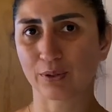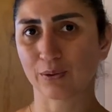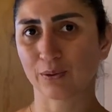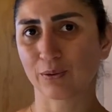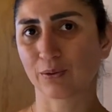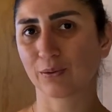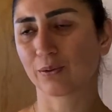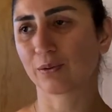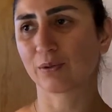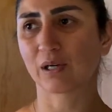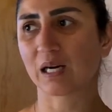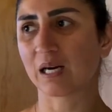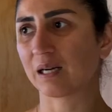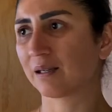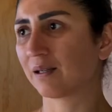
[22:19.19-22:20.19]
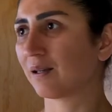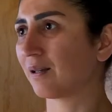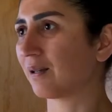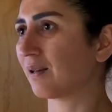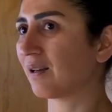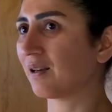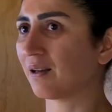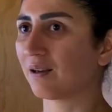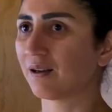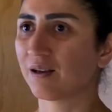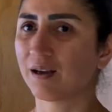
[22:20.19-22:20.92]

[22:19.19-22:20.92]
So don't go and get a